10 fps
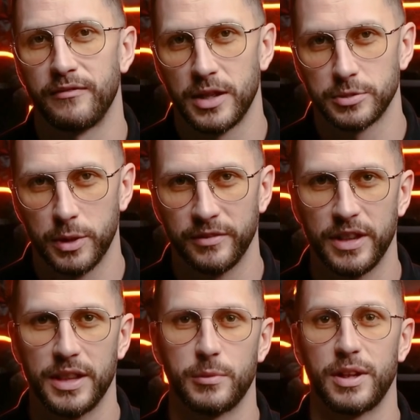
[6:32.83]
files
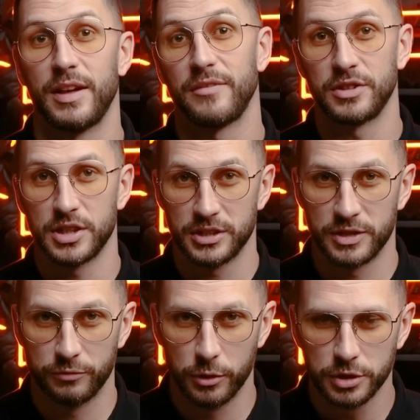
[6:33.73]
perfectly without ever
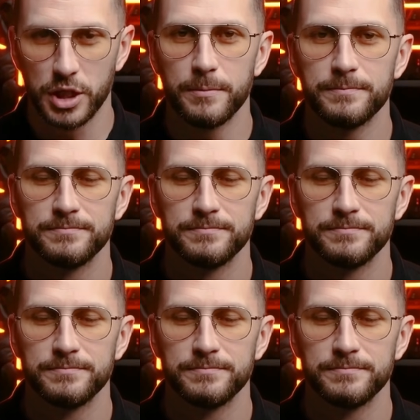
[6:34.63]
touching Photoshop.